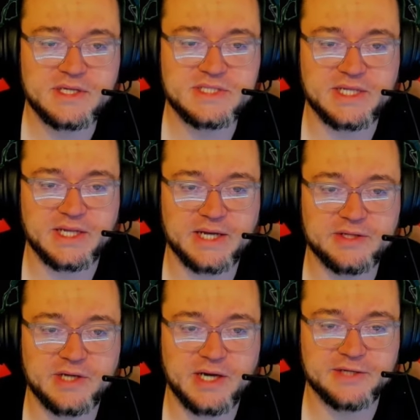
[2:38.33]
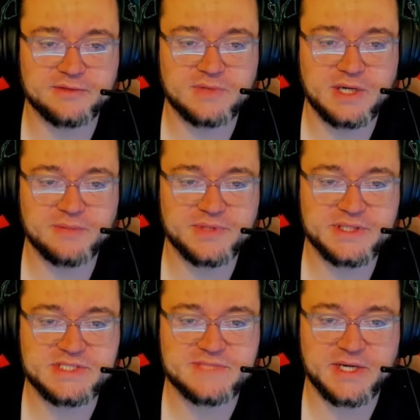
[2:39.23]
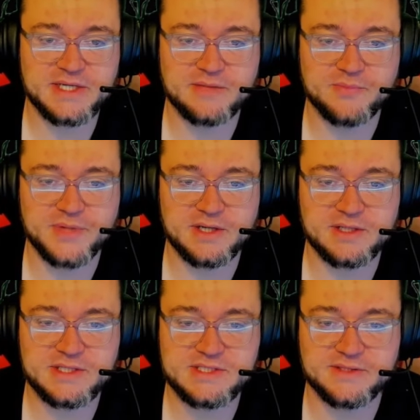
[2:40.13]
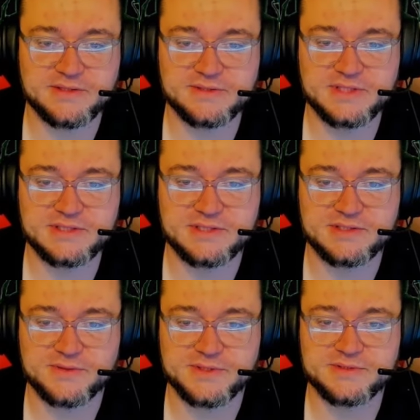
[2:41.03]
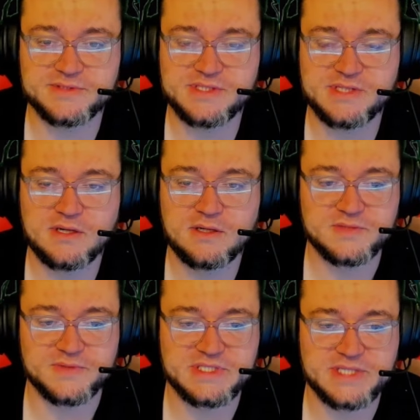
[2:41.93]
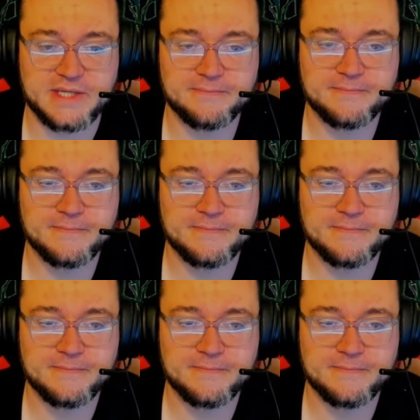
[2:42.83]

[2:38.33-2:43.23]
He said, I, I don't I played Smite and Paragon, so I don't need tutorials, is what he said.